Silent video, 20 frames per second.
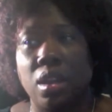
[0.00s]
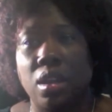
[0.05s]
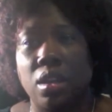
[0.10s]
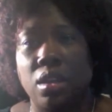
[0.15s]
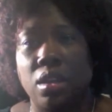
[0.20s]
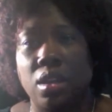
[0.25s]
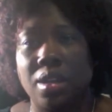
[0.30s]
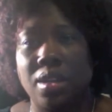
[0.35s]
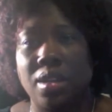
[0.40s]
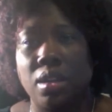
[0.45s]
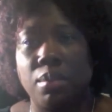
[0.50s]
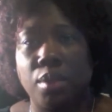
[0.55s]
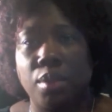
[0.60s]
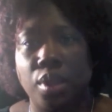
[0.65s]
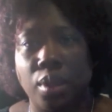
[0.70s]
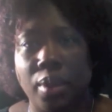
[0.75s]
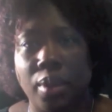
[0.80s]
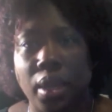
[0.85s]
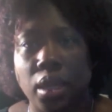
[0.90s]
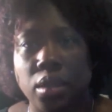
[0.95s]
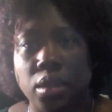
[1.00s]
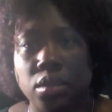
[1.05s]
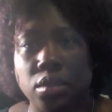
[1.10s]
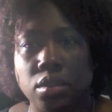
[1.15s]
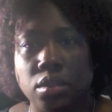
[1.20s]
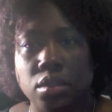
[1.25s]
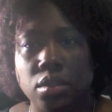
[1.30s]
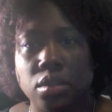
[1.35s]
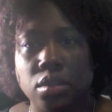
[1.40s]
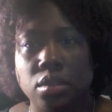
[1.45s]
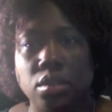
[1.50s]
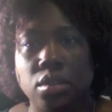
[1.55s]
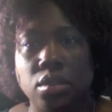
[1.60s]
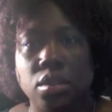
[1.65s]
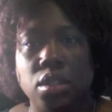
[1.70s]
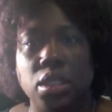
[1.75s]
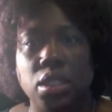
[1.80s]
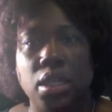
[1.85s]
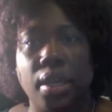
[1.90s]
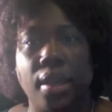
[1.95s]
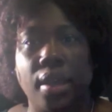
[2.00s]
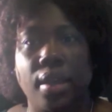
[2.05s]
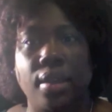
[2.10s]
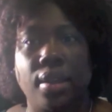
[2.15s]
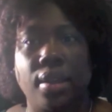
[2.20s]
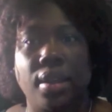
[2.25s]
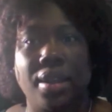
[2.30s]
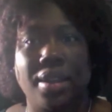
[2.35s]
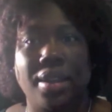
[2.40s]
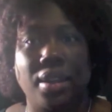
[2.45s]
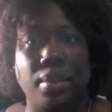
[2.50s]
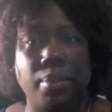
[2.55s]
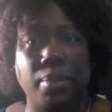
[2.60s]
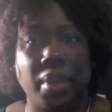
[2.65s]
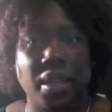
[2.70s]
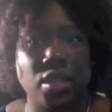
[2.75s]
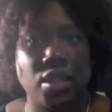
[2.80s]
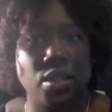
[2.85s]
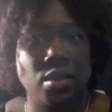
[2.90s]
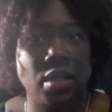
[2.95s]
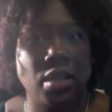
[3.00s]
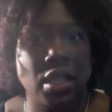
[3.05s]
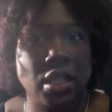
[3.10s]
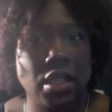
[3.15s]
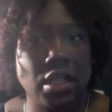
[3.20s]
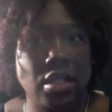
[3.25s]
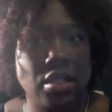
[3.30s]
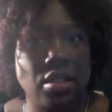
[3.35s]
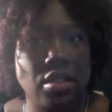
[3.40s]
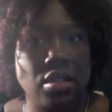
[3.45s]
did a blowout and then I did bantu knots.